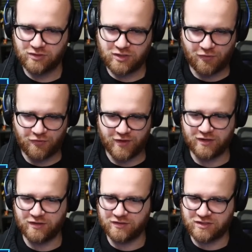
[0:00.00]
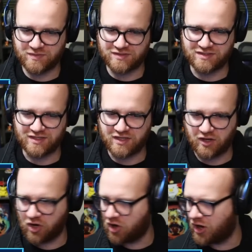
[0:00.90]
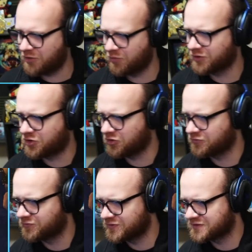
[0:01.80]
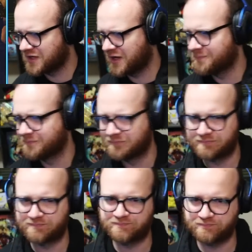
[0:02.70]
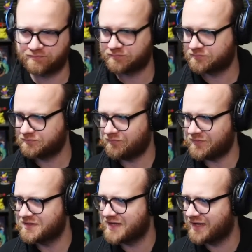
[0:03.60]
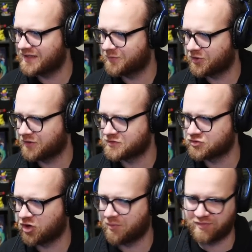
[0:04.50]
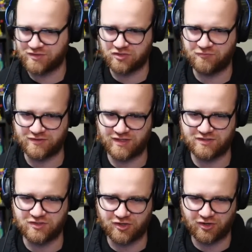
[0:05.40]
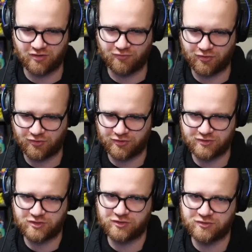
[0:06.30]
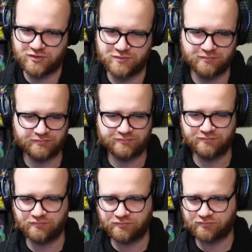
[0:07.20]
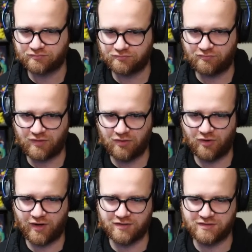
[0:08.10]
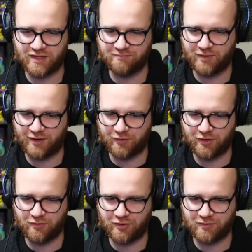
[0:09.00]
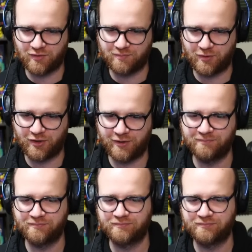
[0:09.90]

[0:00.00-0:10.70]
Nothing to Mystique here. Awkward curve this game. Sad that we don't have Storm or Mr. Fantastic or any of our other good twos. Right on time, Black Widow. Welcome to the party.